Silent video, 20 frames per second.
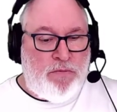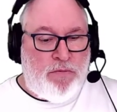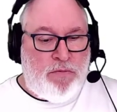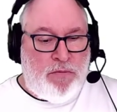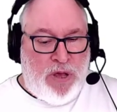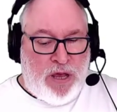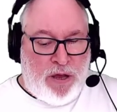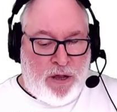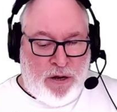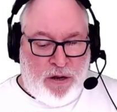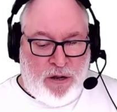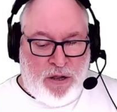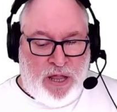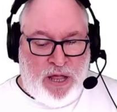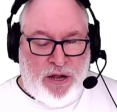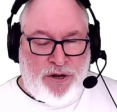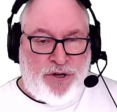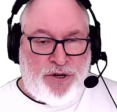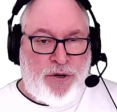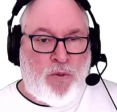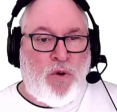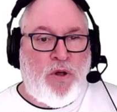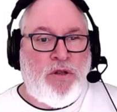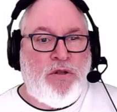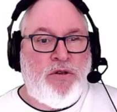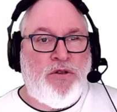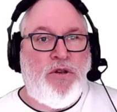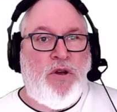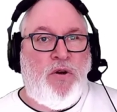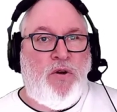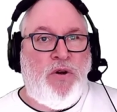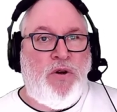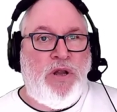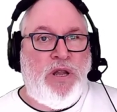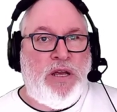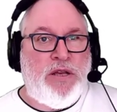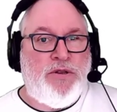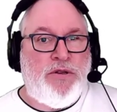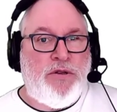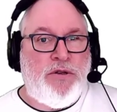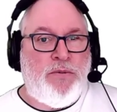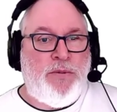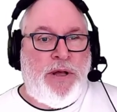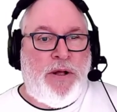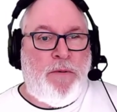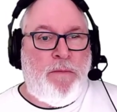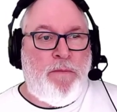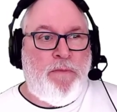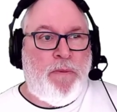making larger ones on this as well.